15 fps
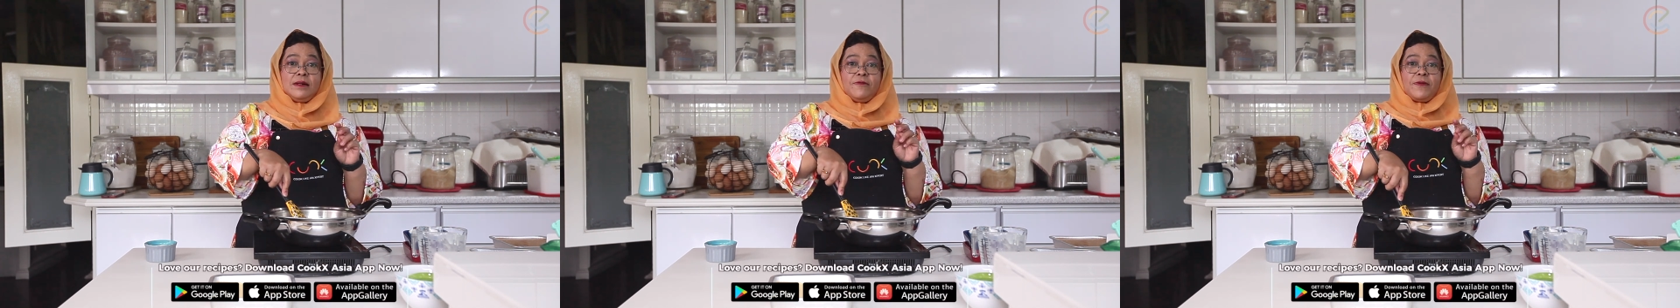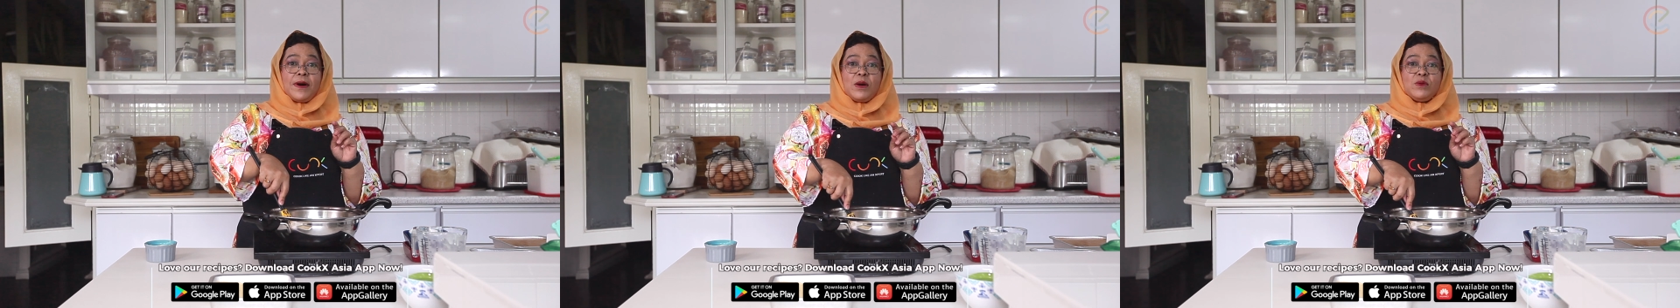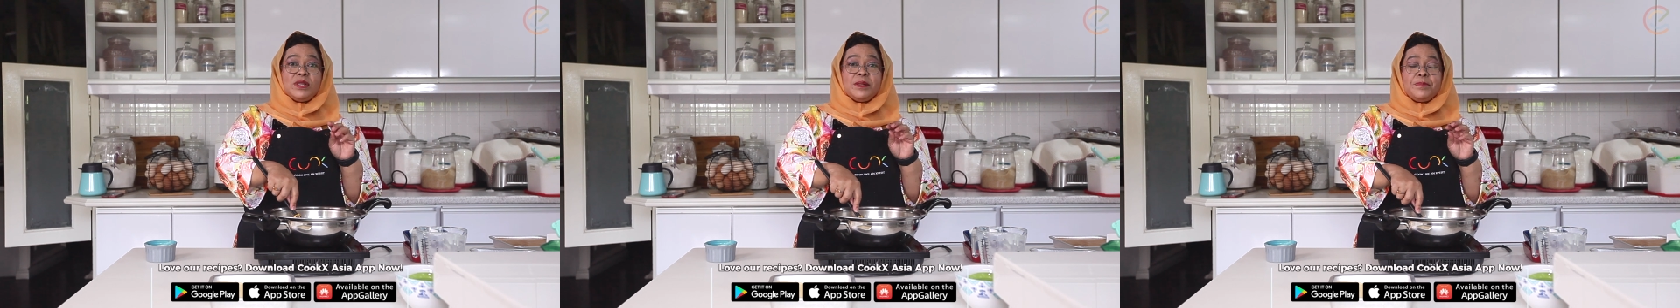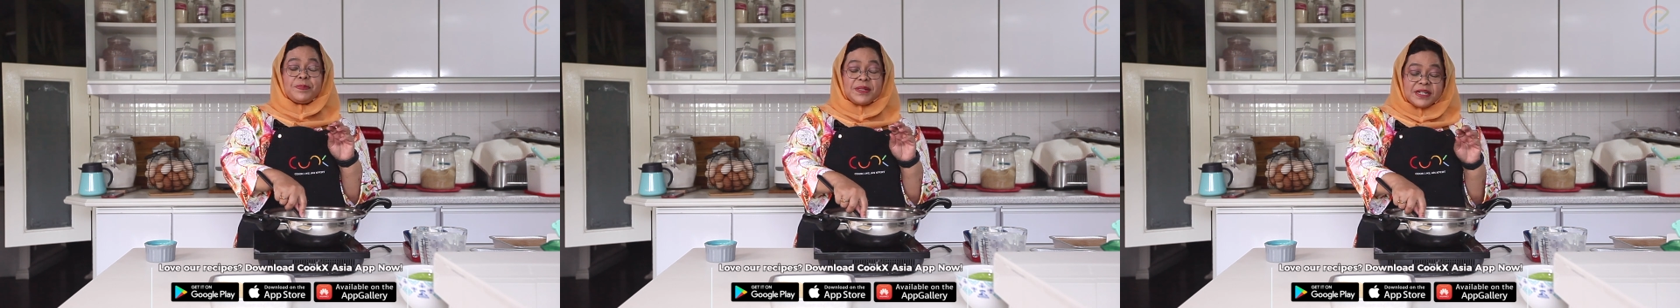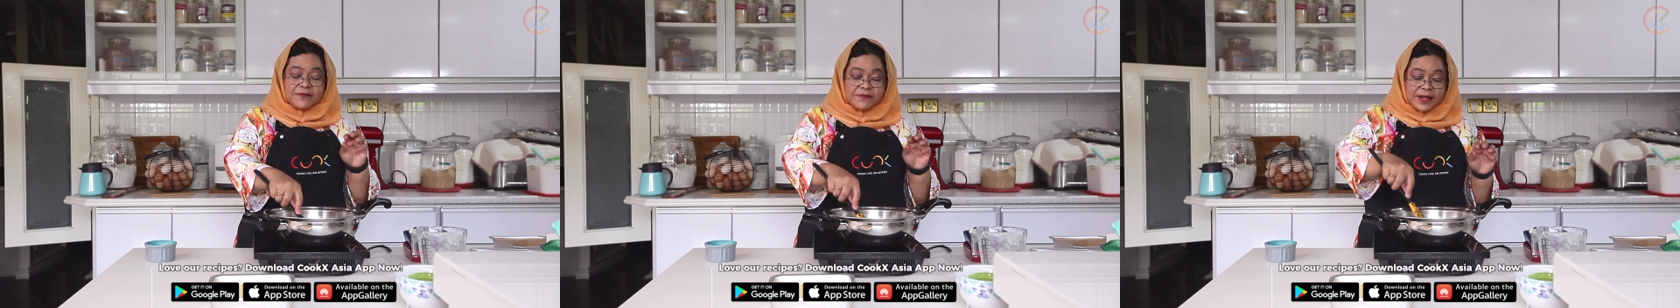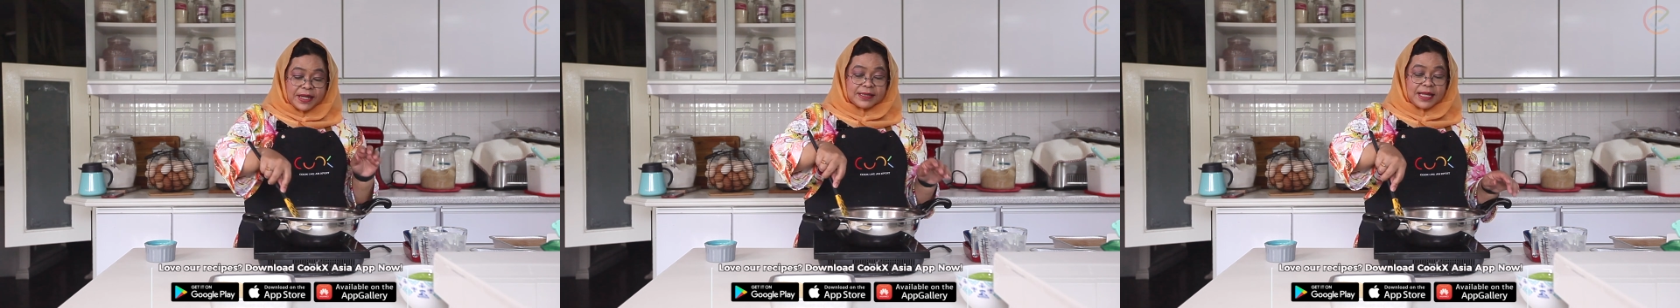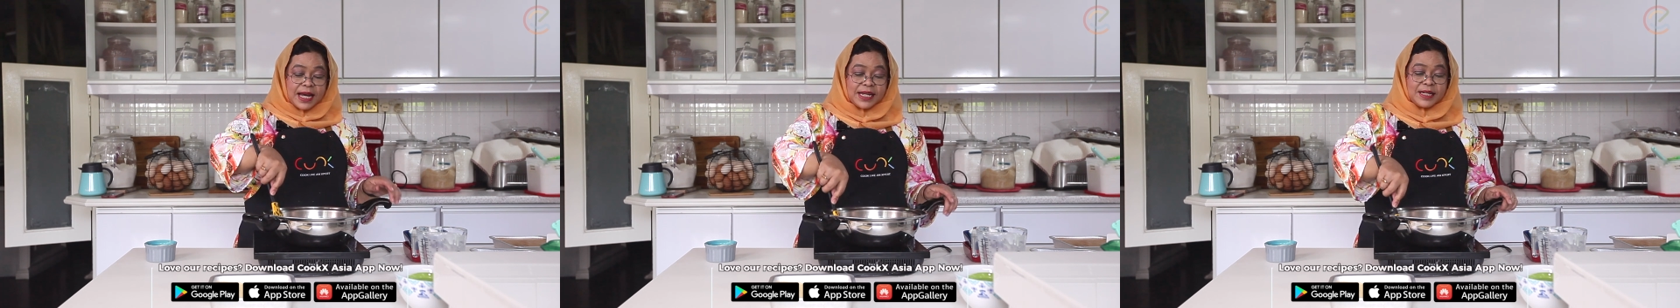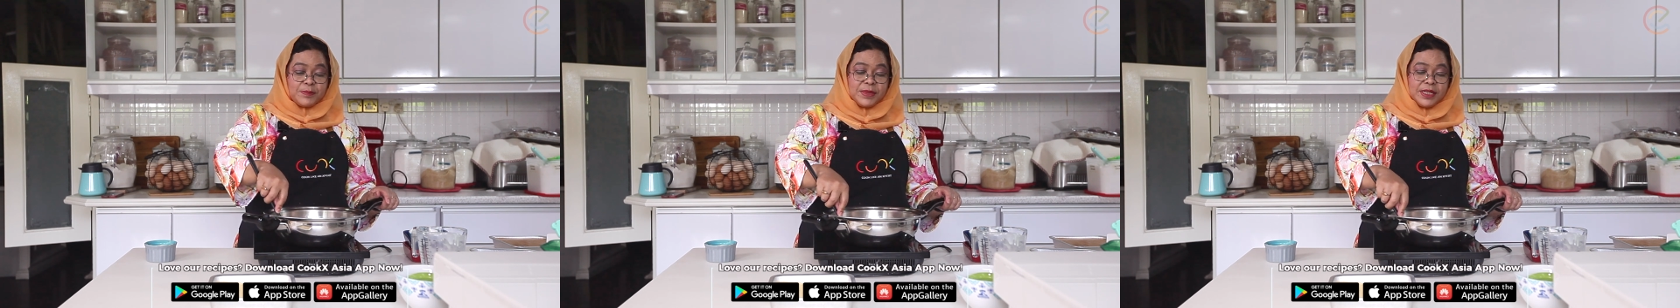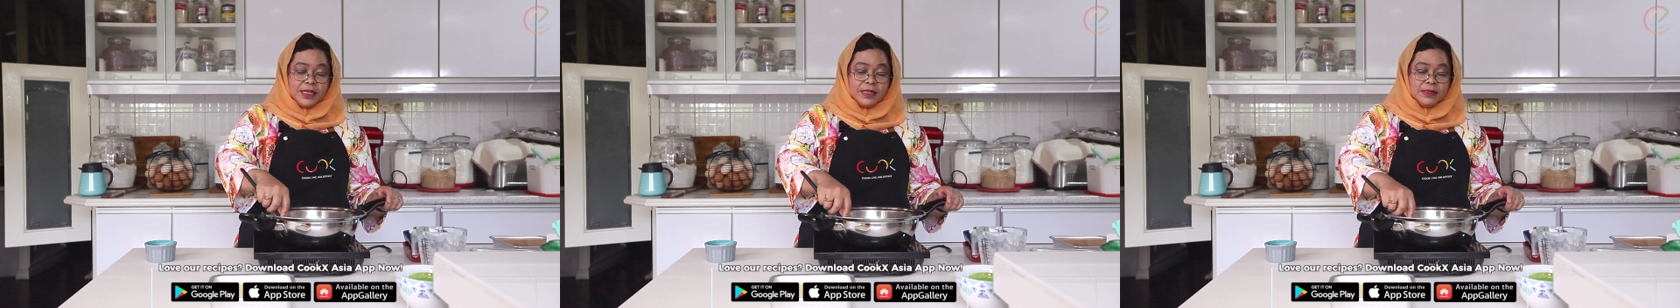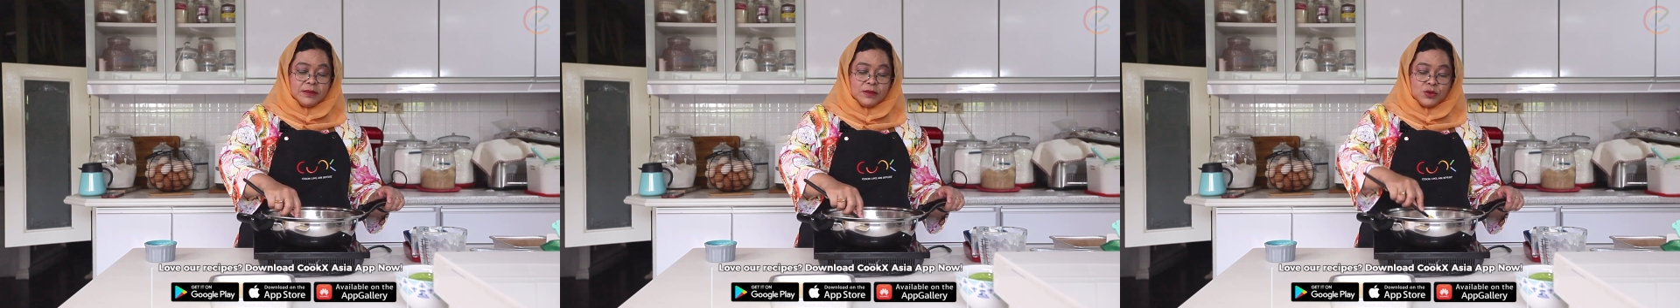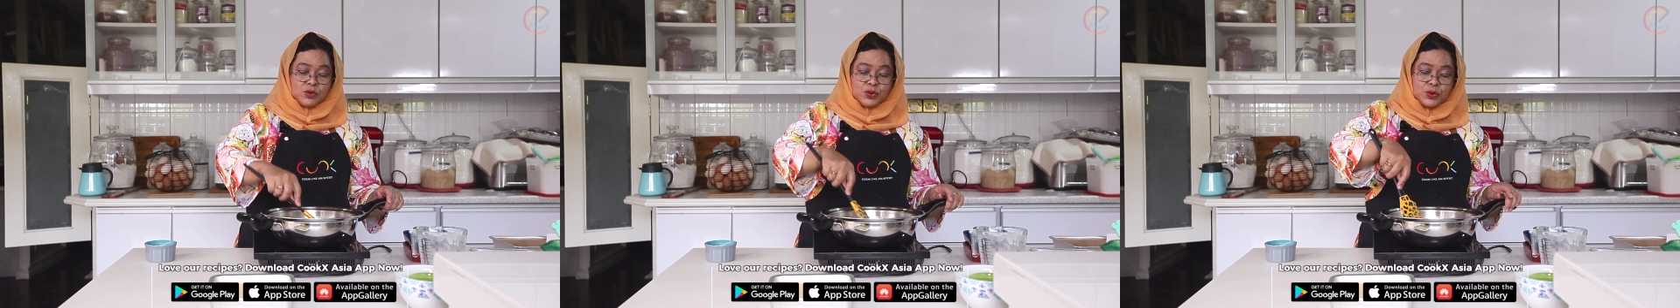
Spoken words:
found the perfect timing to